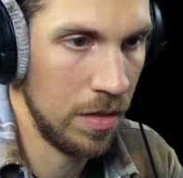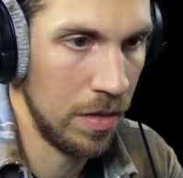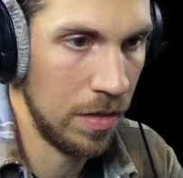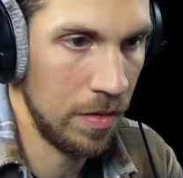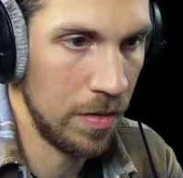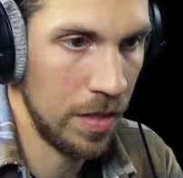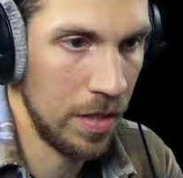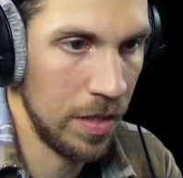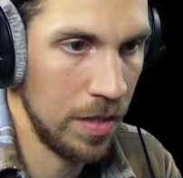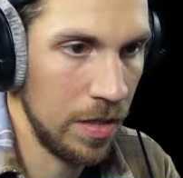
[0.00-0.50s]

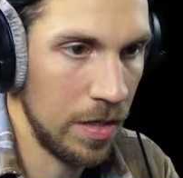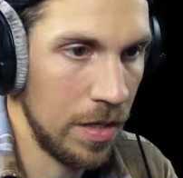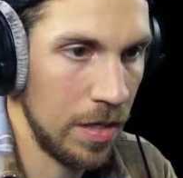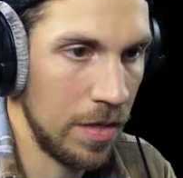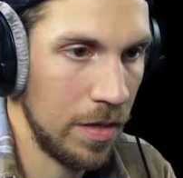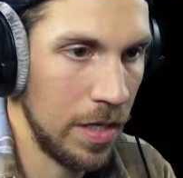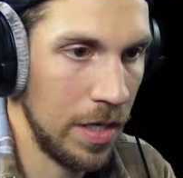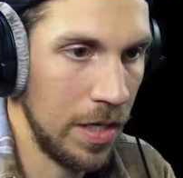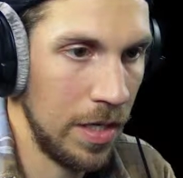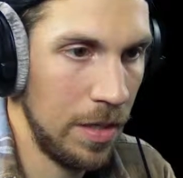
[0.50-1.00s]
Alright,
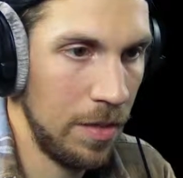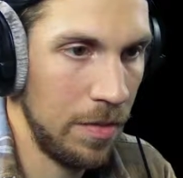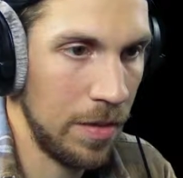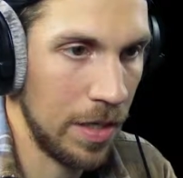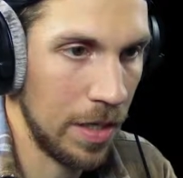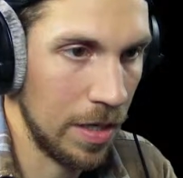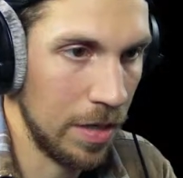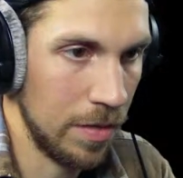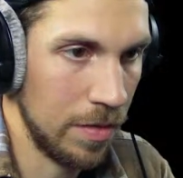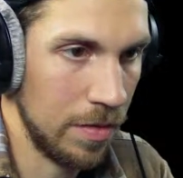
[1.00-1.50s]
alright, here
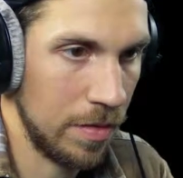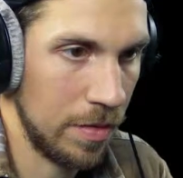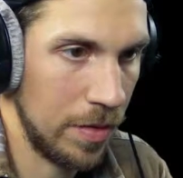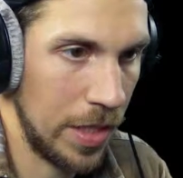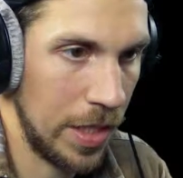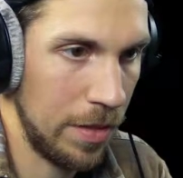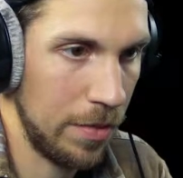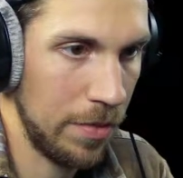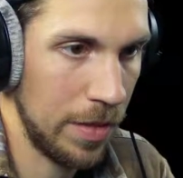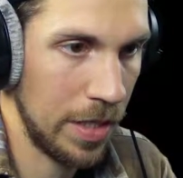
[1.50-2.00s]
we go.
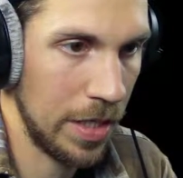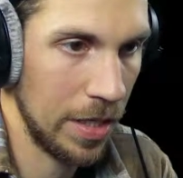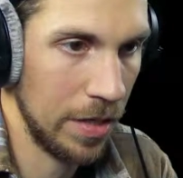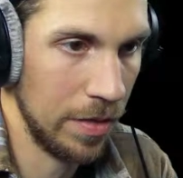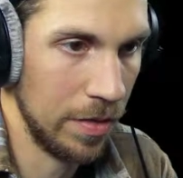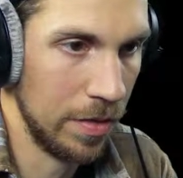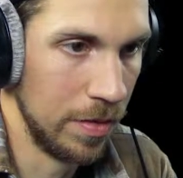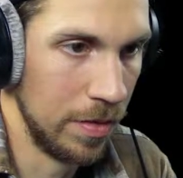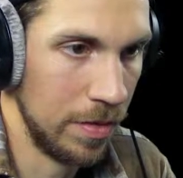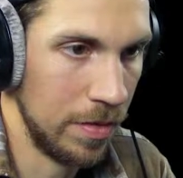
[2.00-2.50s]
Here we go.
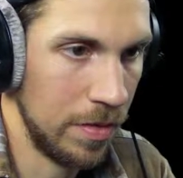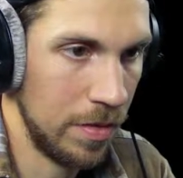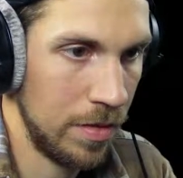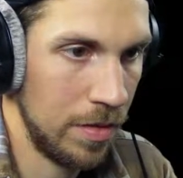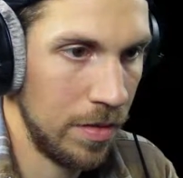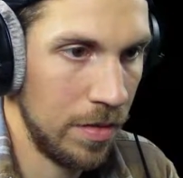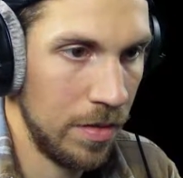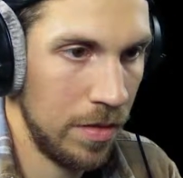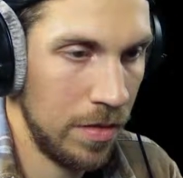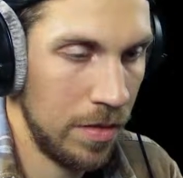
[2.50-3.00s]

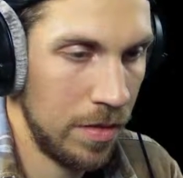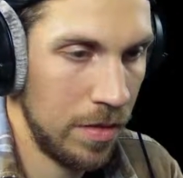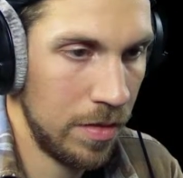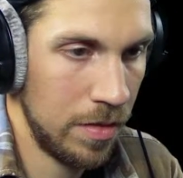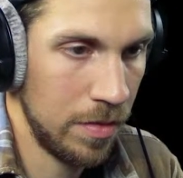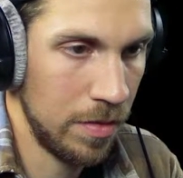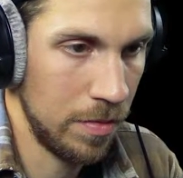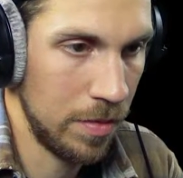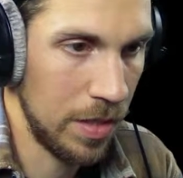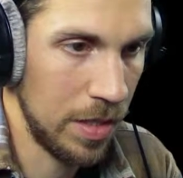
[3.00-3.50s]

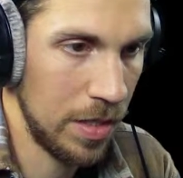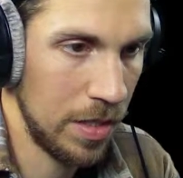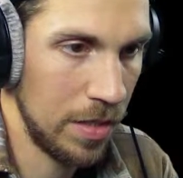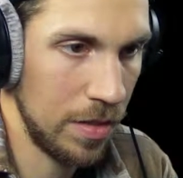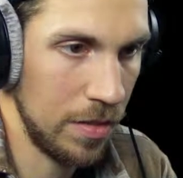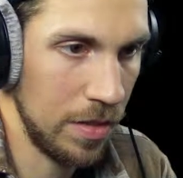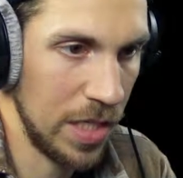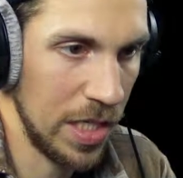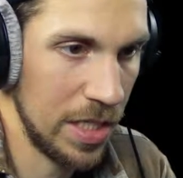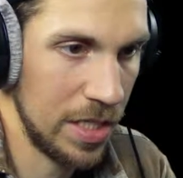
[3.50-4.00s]
We can
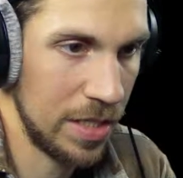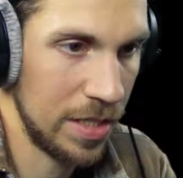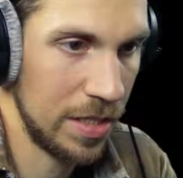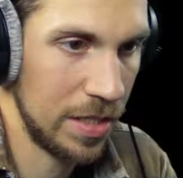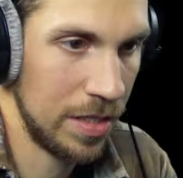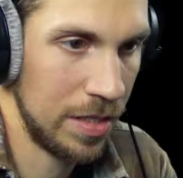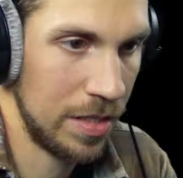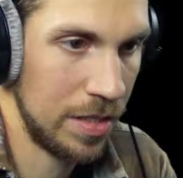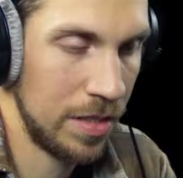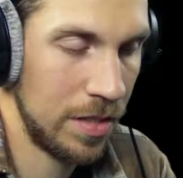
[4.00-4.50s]
do this.
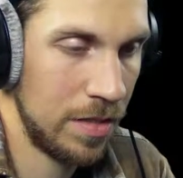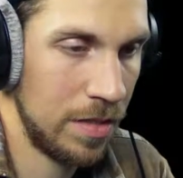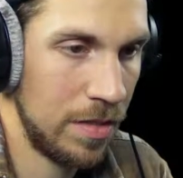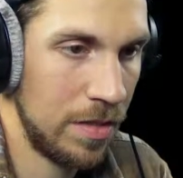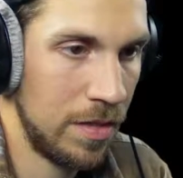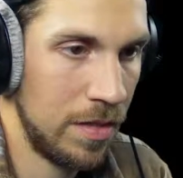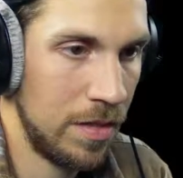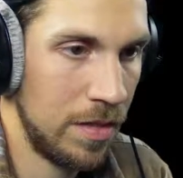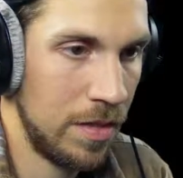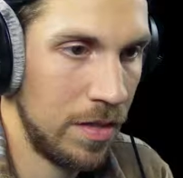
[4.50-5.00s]

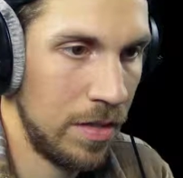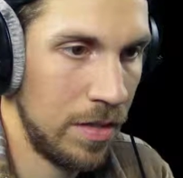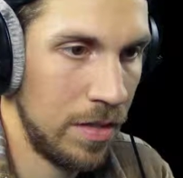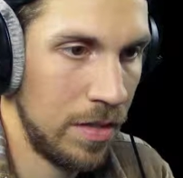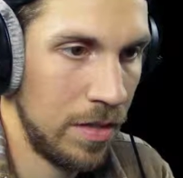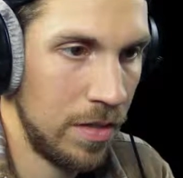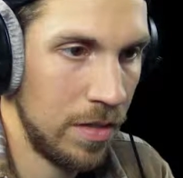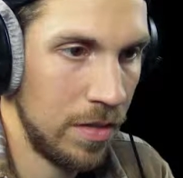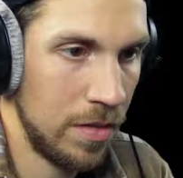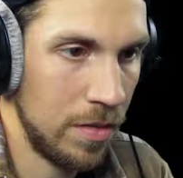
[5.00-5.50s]

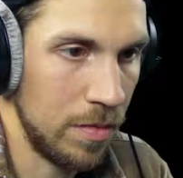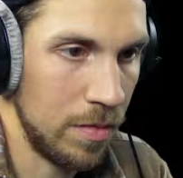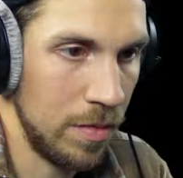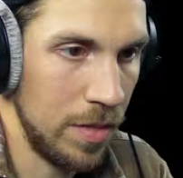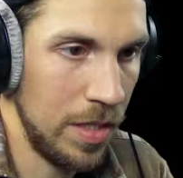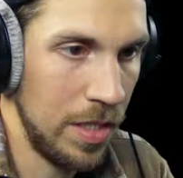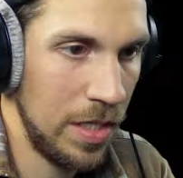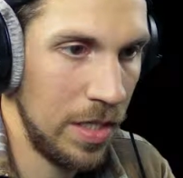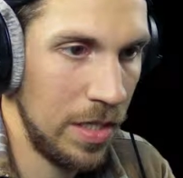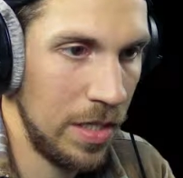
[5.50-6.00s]

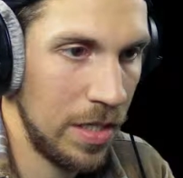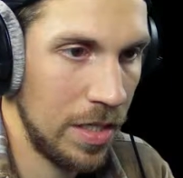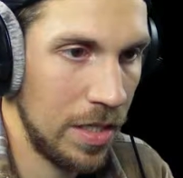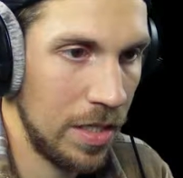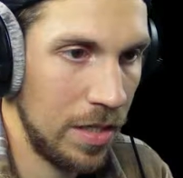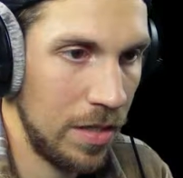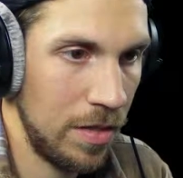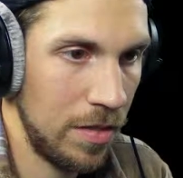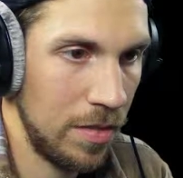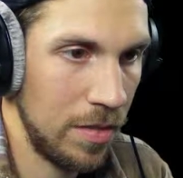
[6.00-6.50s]
We
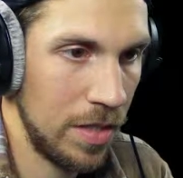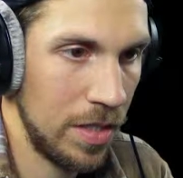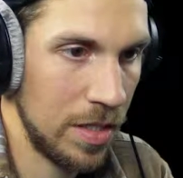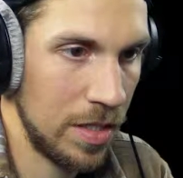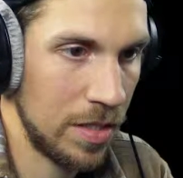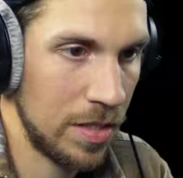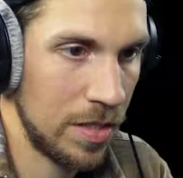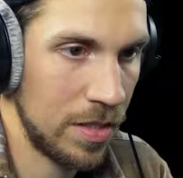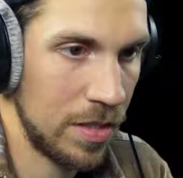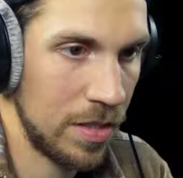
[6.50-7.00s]
can do
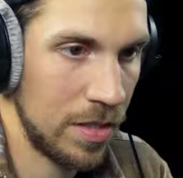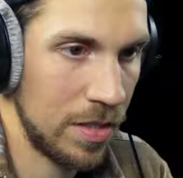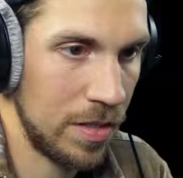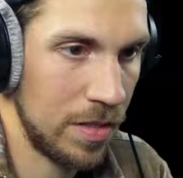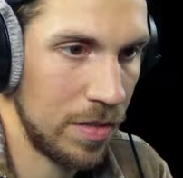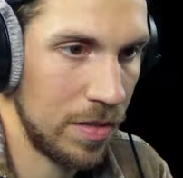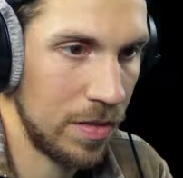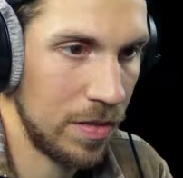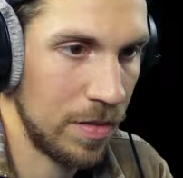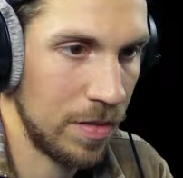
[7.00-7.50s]
this.
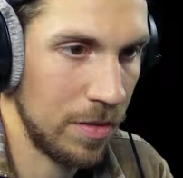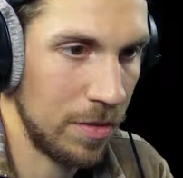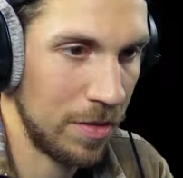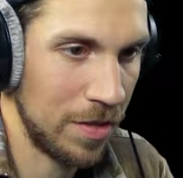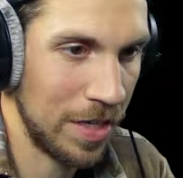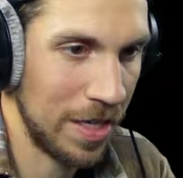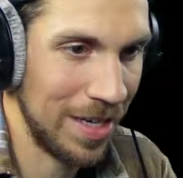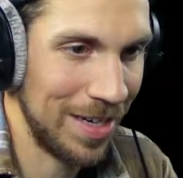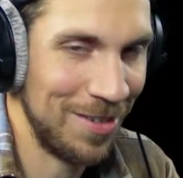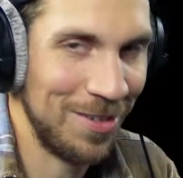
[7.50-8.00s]
Oh
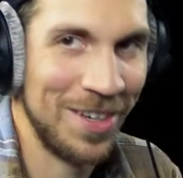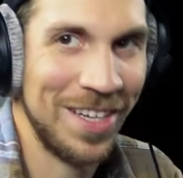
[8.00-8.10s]
god,